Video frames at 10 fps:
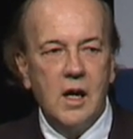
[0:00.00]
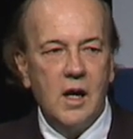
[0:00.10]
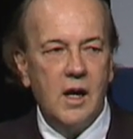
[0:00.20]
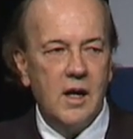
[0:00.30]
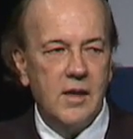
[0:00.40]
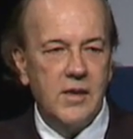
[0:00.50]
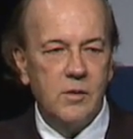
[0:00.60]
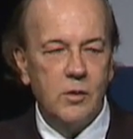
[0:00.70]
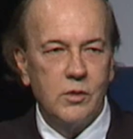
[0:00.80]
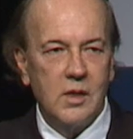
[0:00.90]
And they
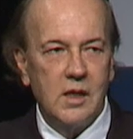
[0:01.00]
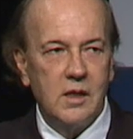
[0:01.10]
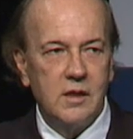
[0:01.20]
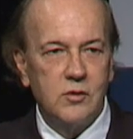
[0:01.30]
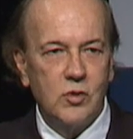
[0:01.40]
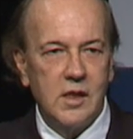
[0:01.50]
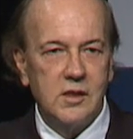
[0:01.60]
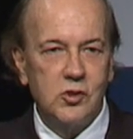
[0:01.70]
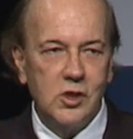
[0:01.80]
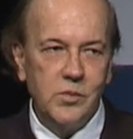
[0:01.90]
were trying
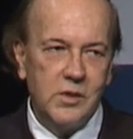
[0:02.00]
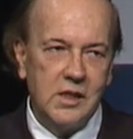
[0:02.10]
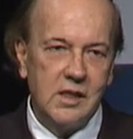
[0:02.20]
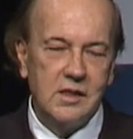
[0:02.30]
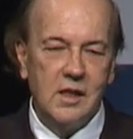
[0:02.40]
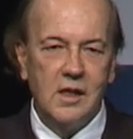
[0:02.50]
to cheapen it.